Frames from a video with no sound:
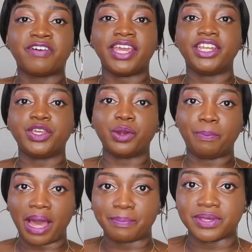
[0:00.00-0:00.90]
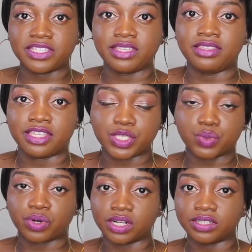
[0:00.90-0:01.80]
finding your purpose in
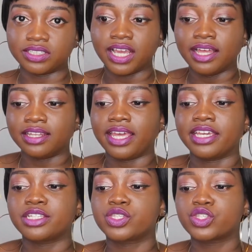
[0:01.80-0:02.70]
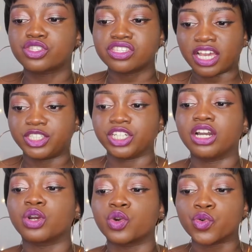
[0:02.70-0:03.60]
this world. Like, it's such
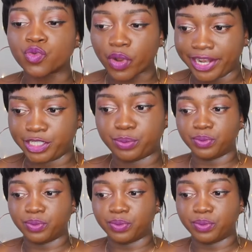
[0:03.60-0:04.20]
a great